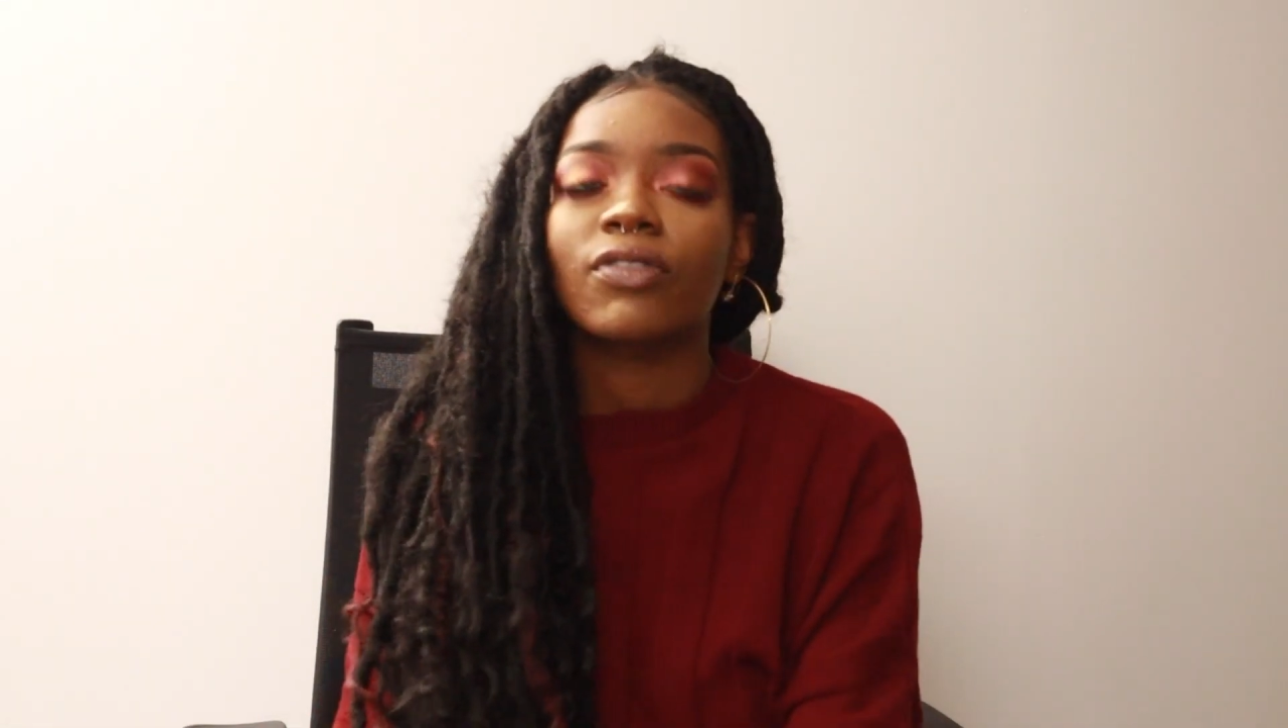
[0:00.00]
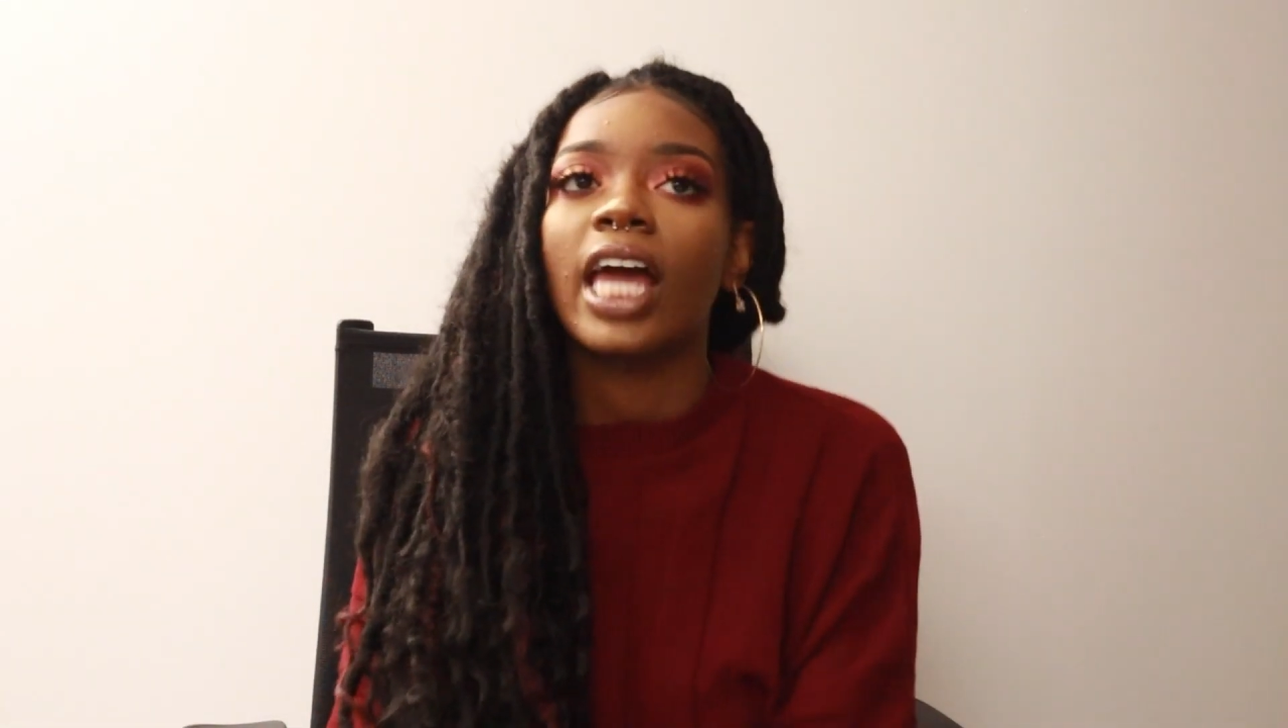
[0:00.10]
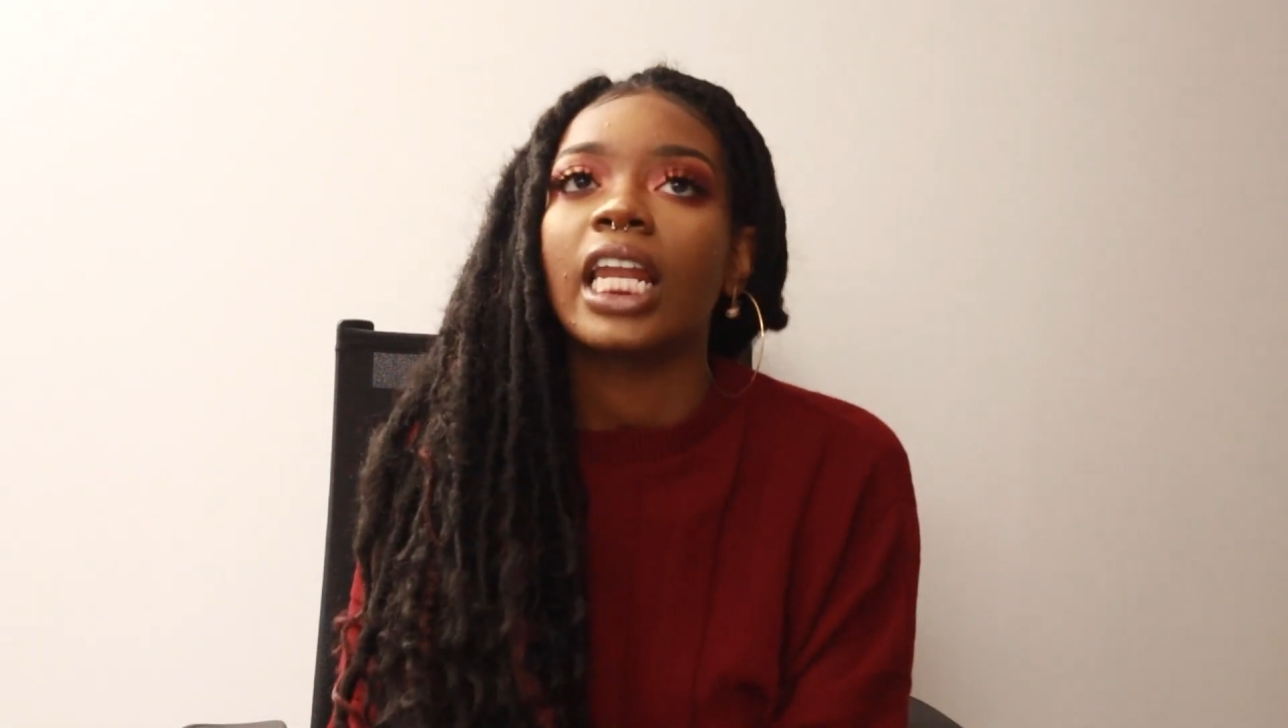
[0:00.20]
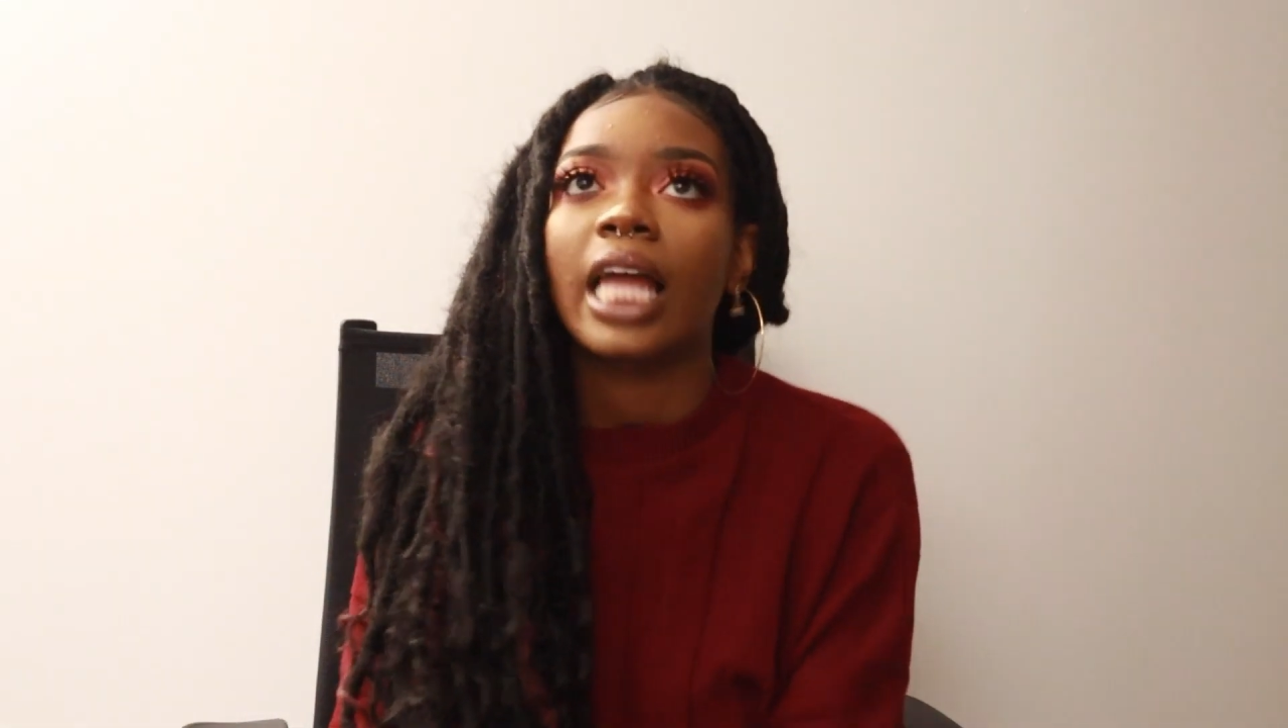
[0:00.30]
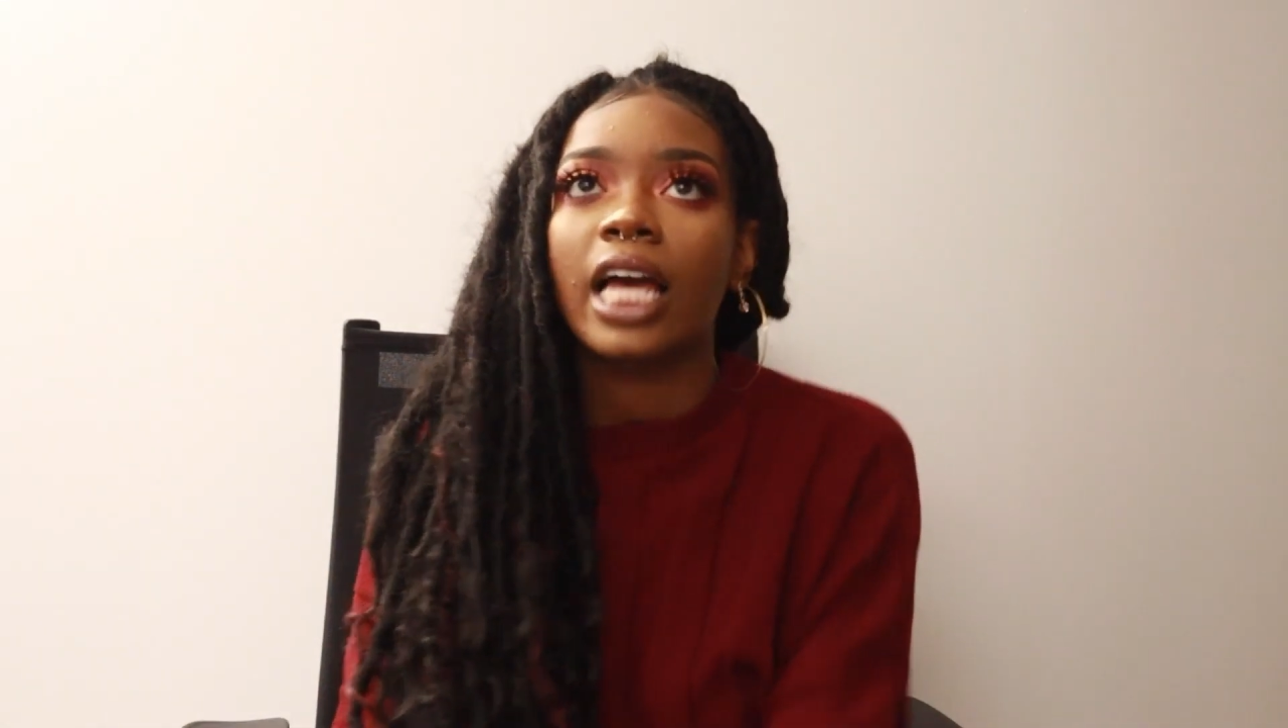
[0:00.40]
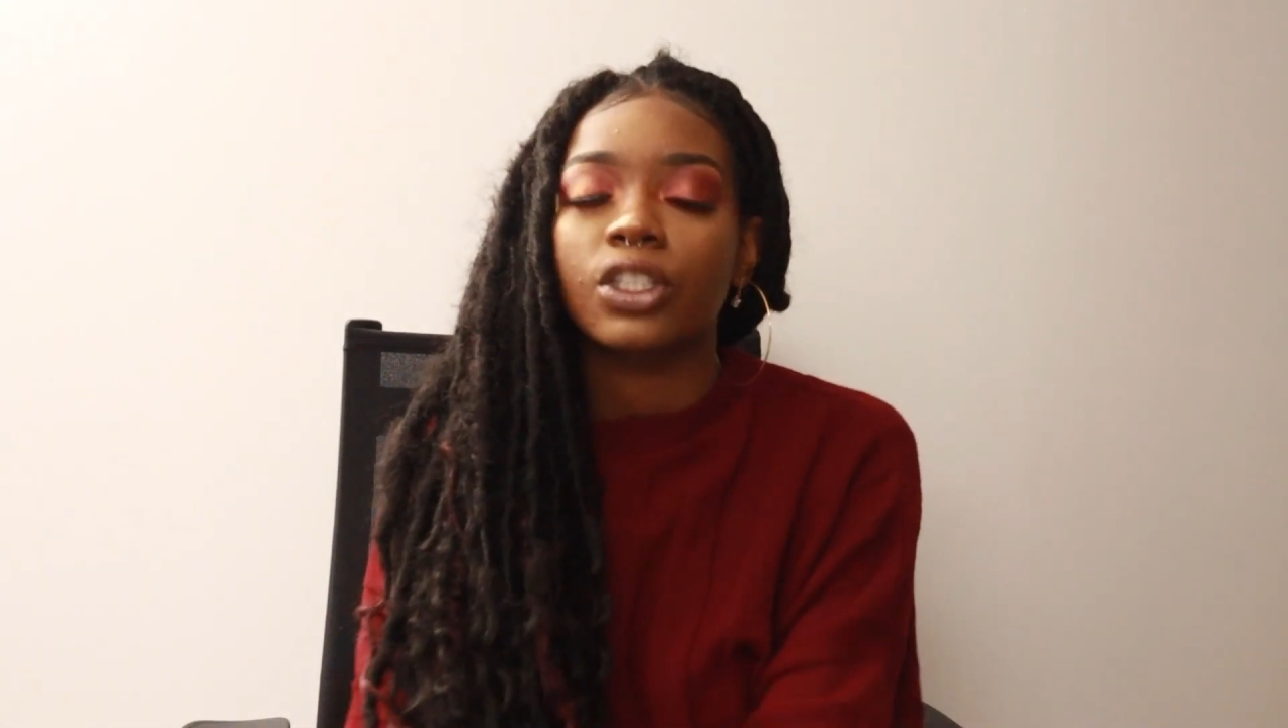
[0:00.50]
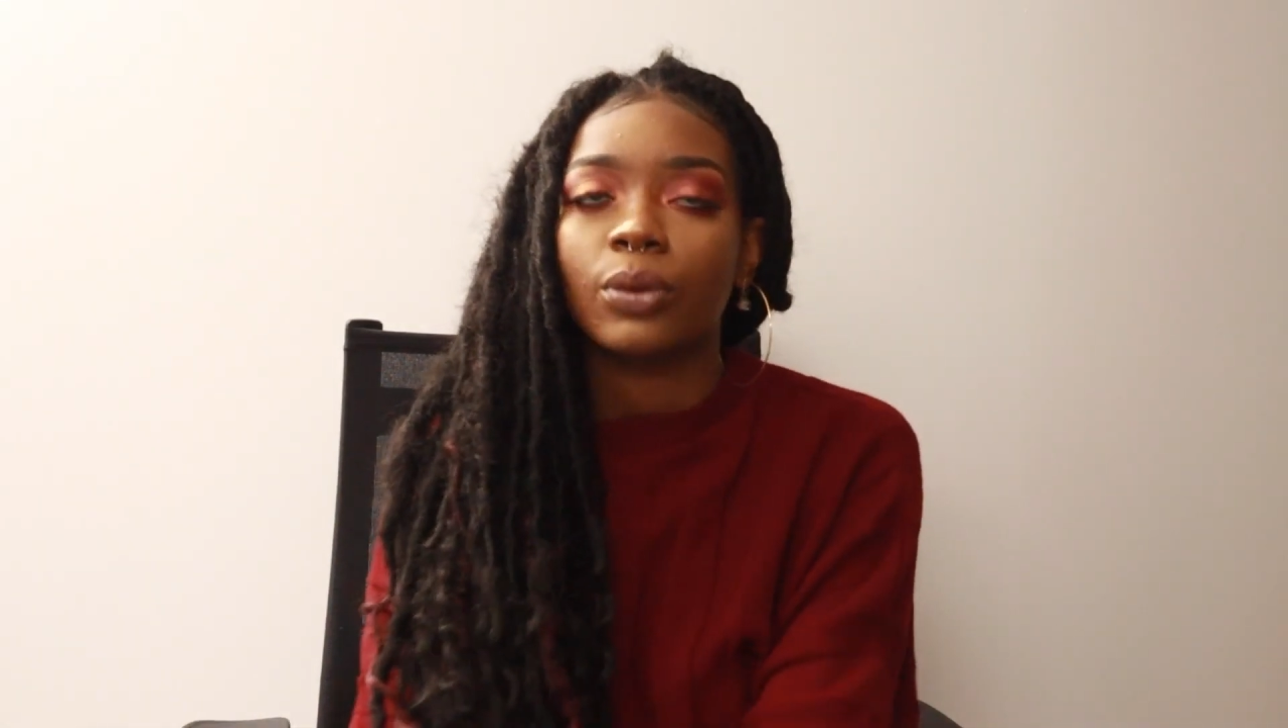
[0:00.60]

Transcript: finalized